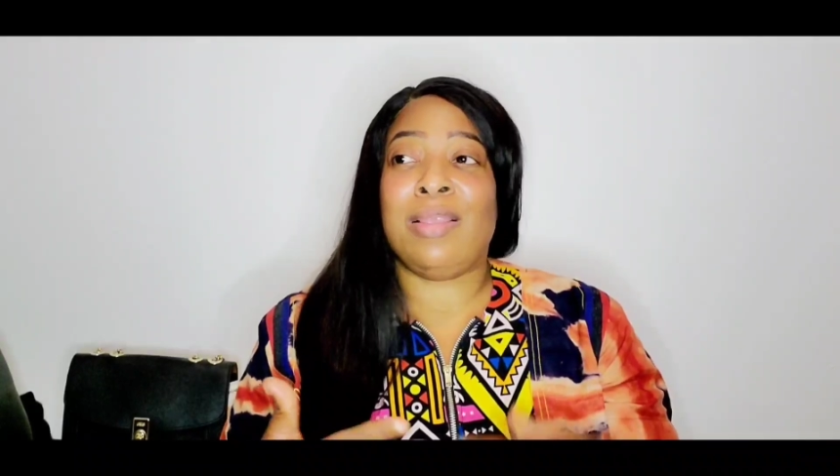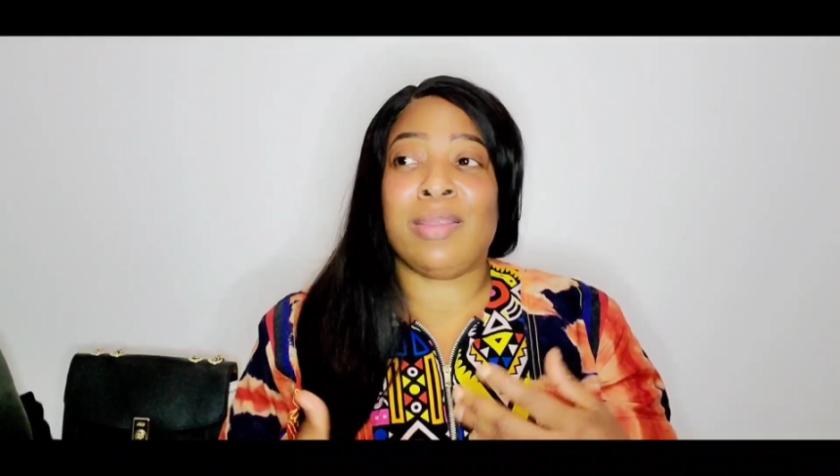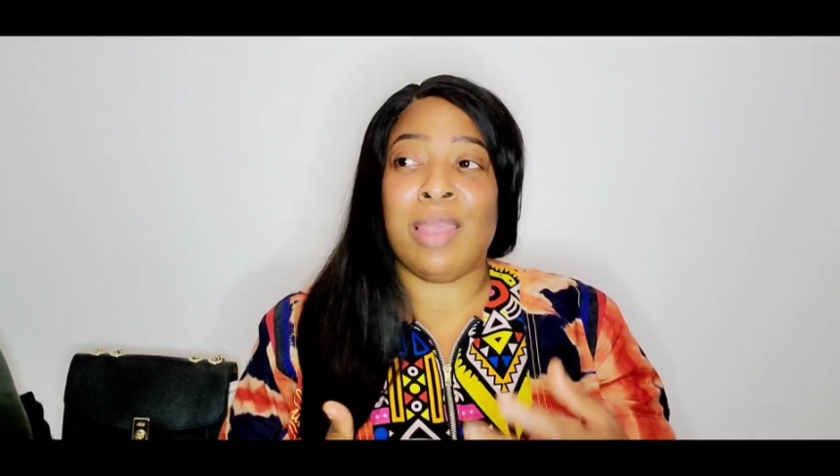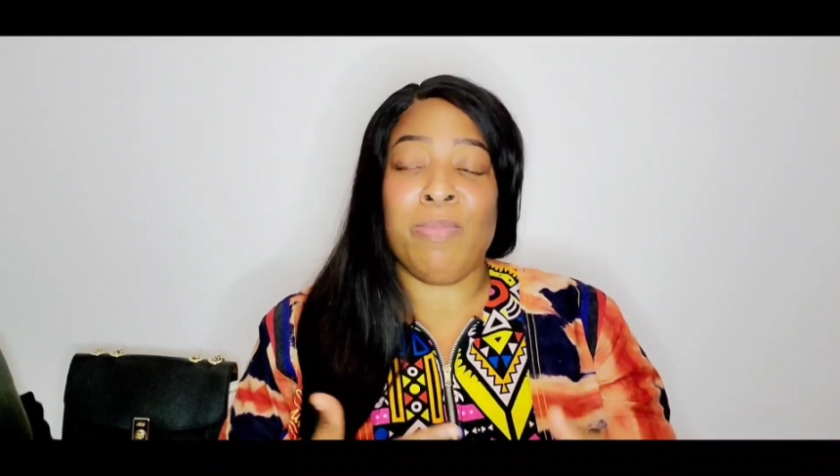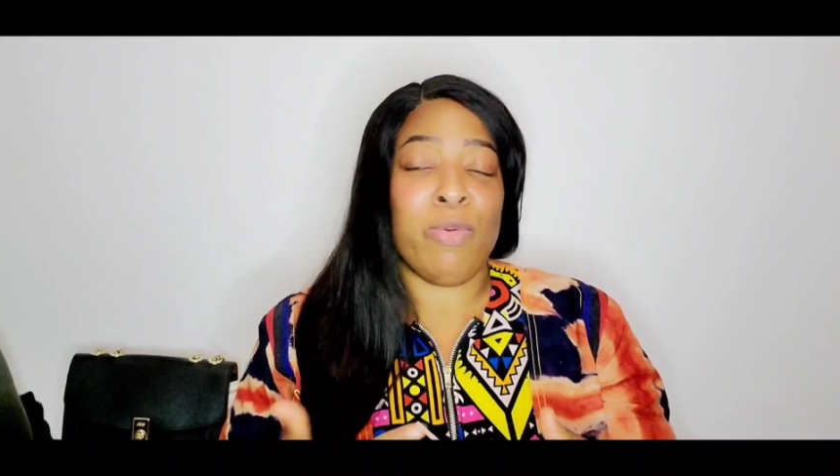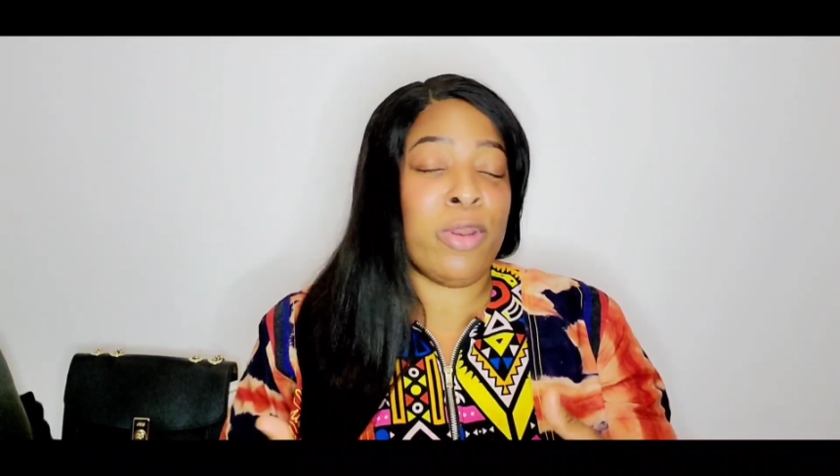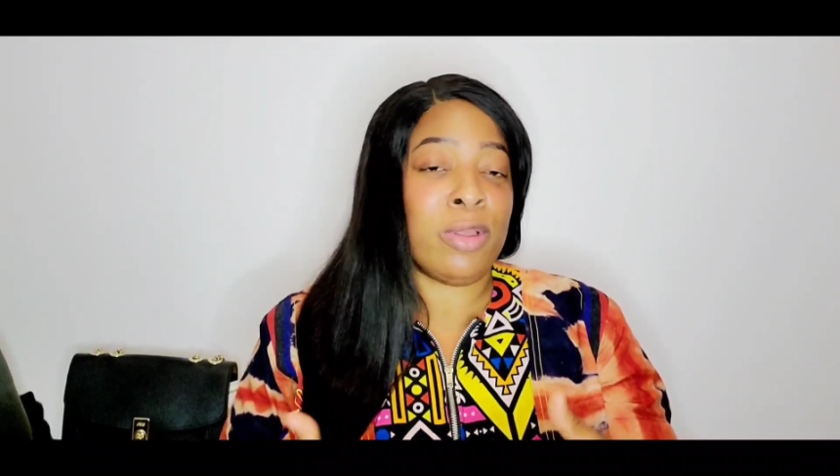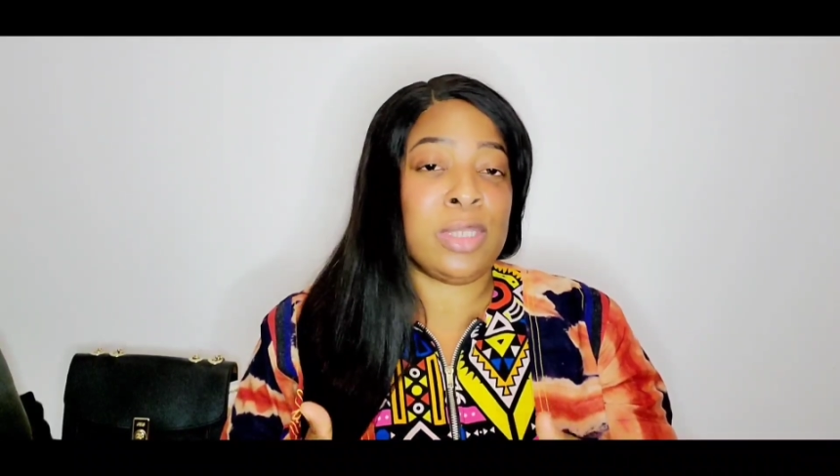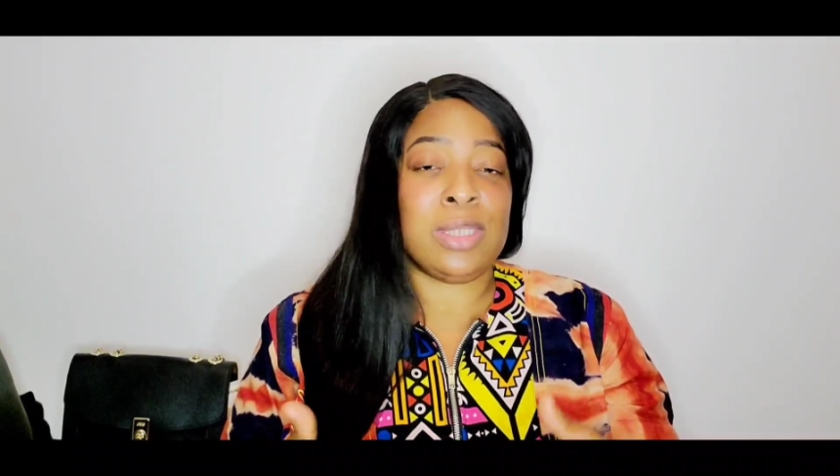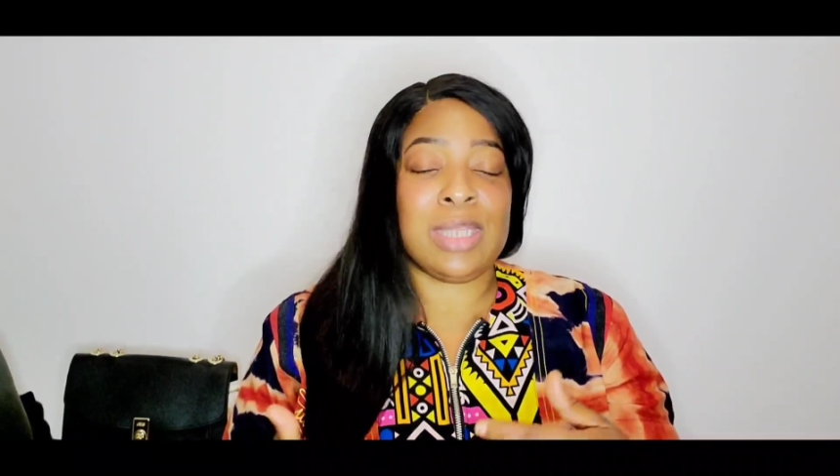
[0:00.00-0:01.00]

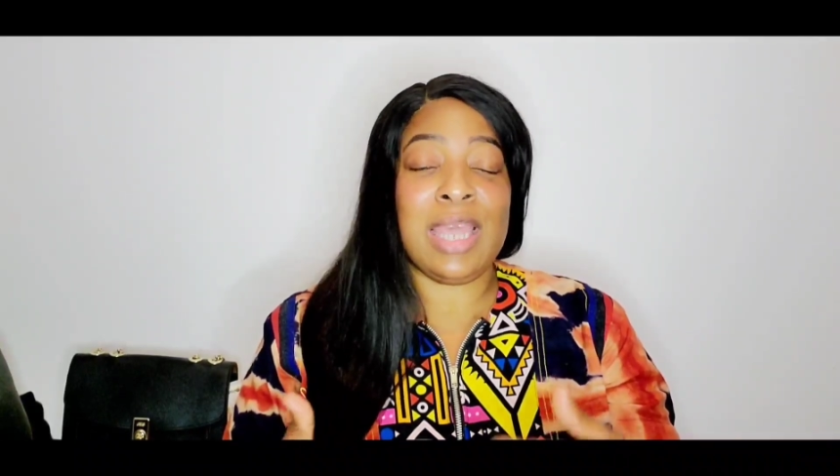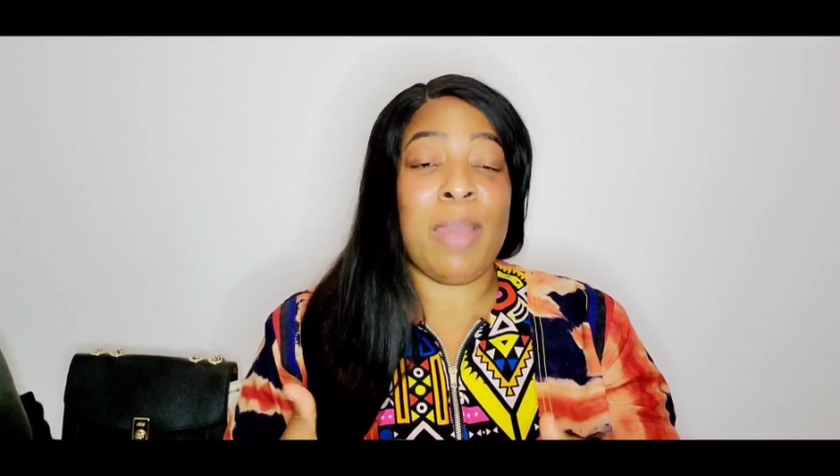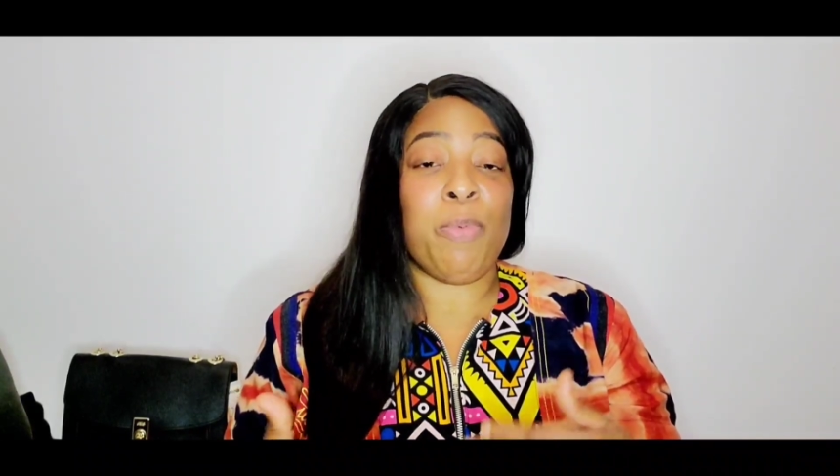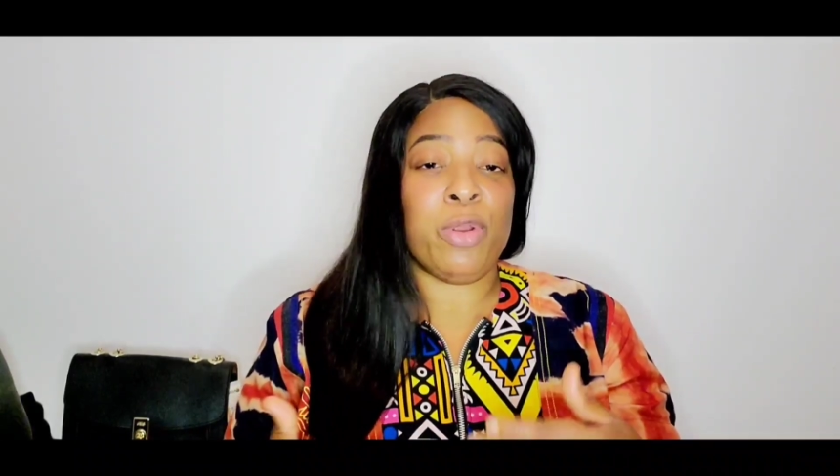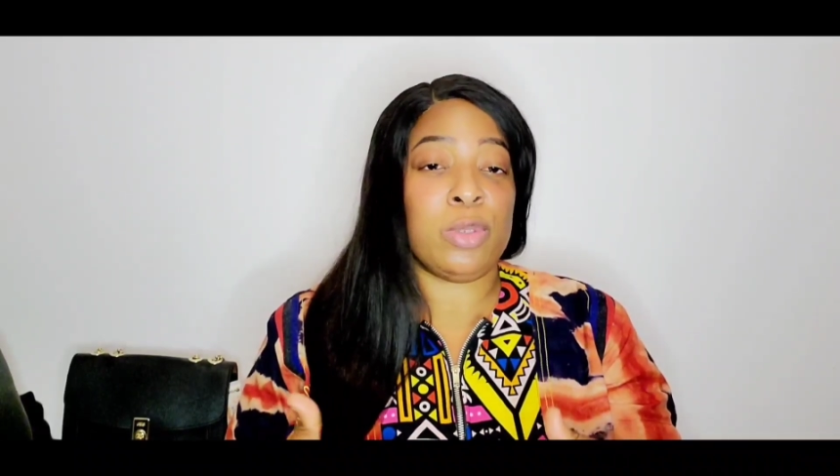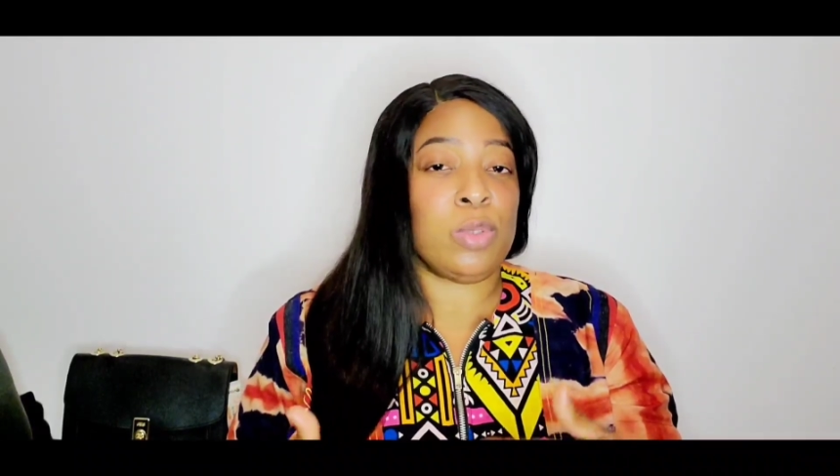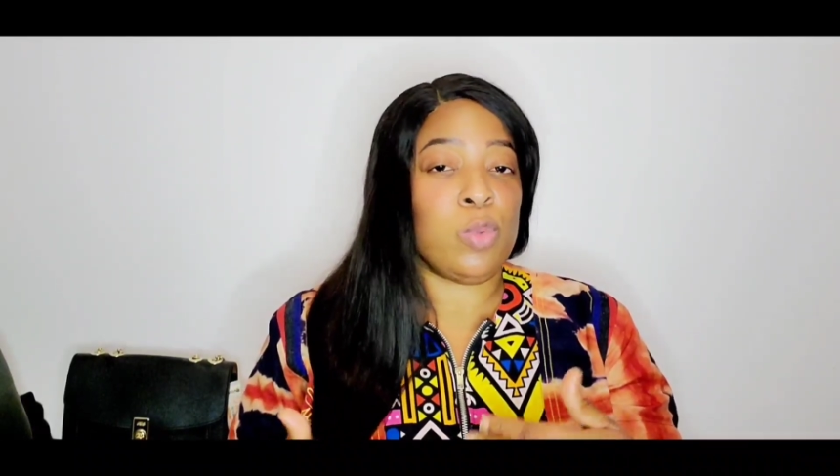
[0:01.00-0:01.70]
skincare products